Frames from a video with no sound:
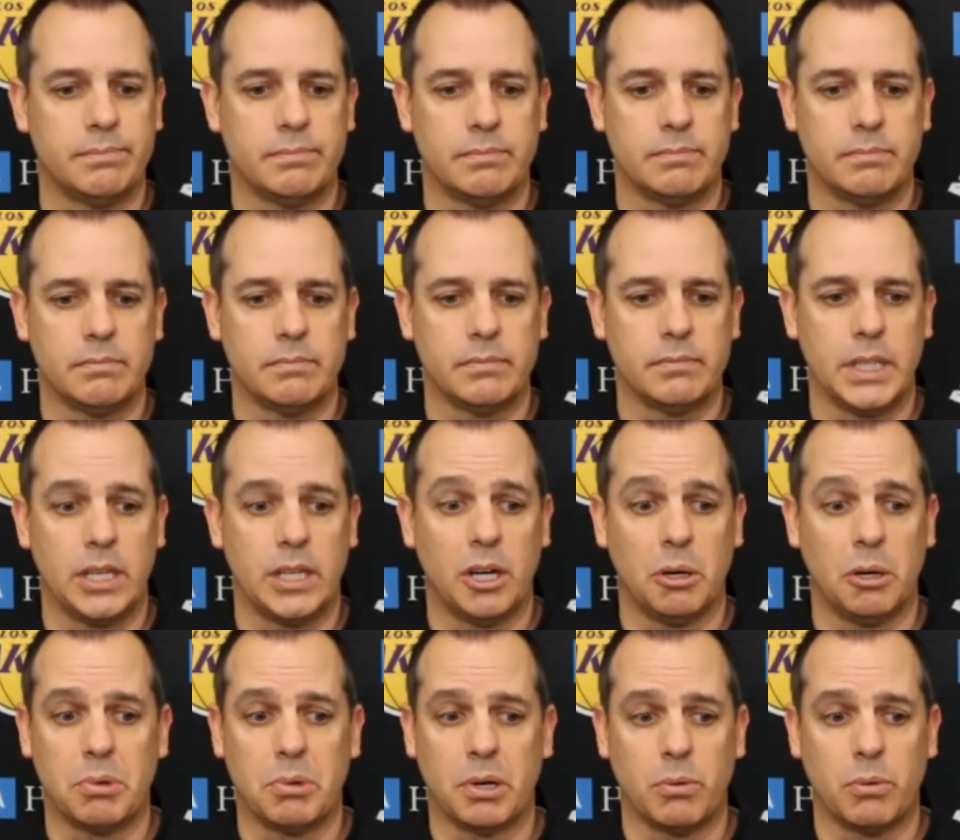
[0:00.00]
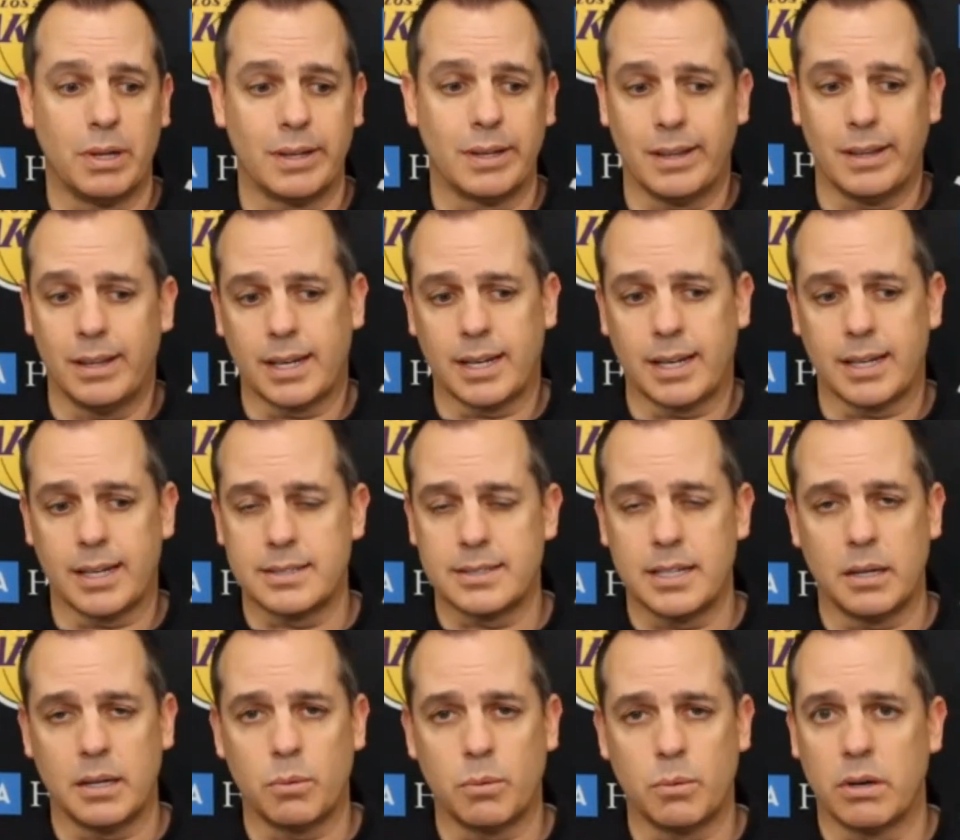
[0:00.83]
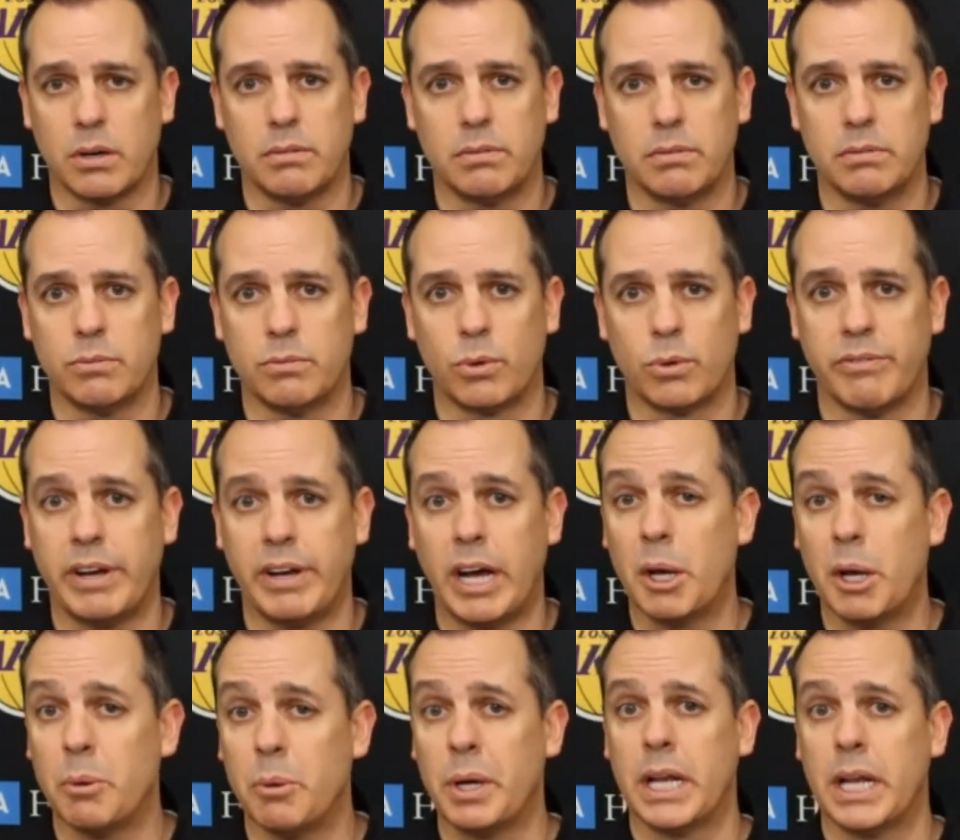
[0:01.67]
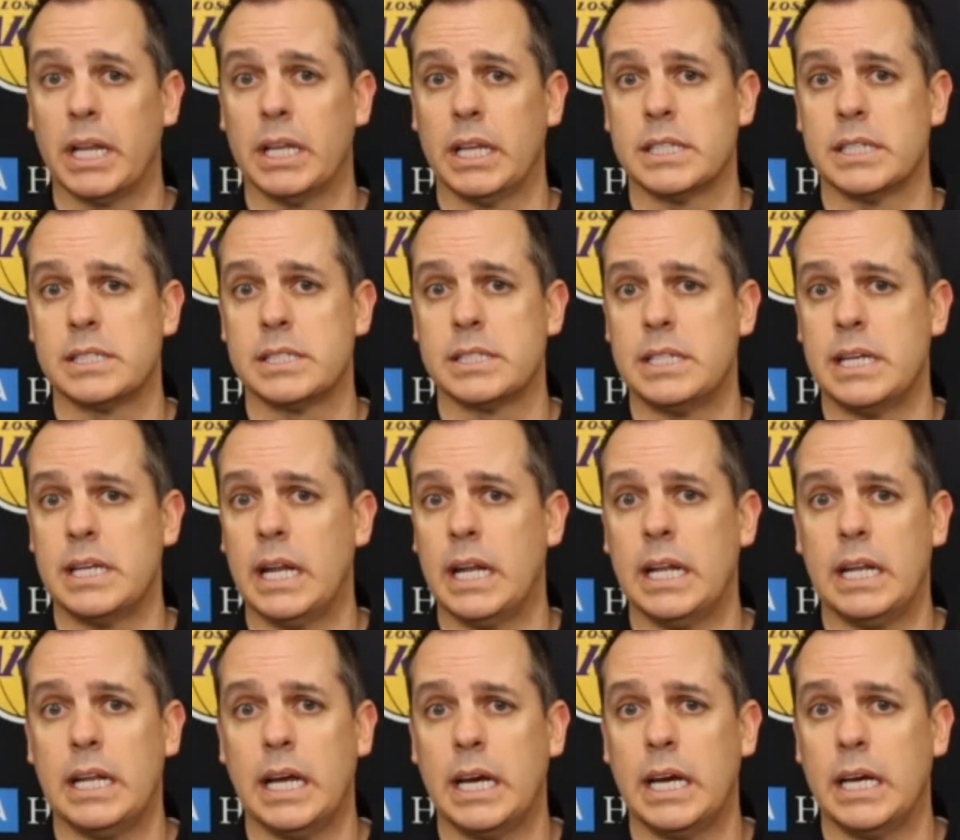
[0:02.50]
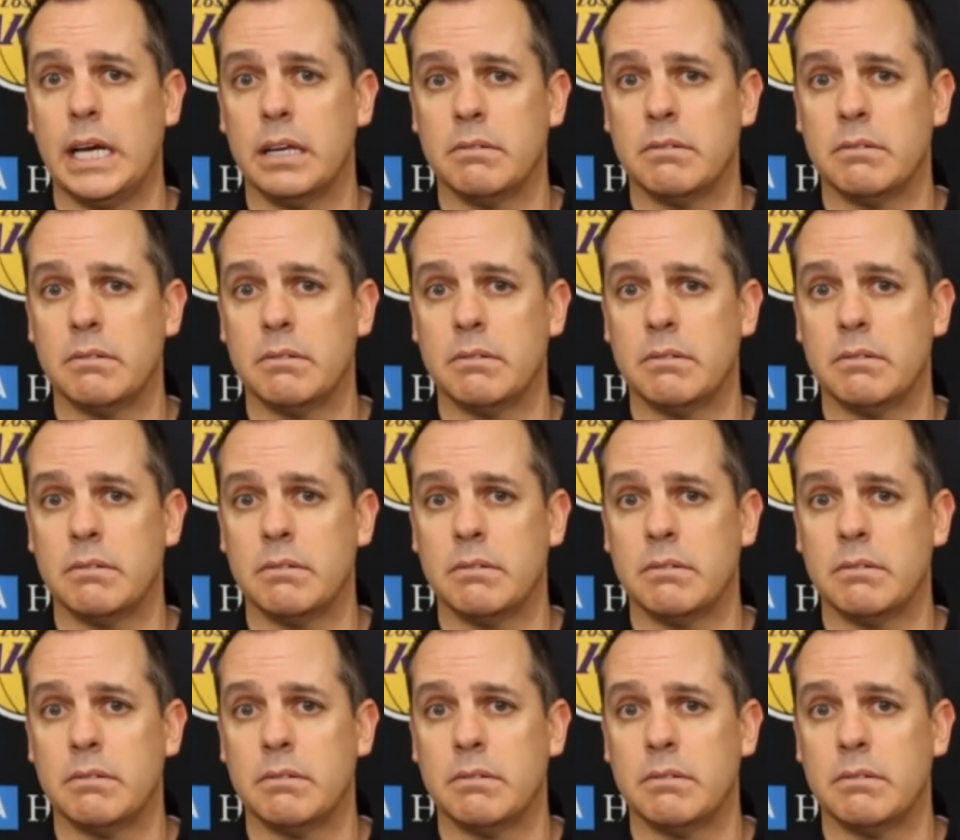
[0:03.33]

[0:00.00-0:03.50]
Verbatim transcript: you know, but like, like, I said, we're we're evaluating this day to day.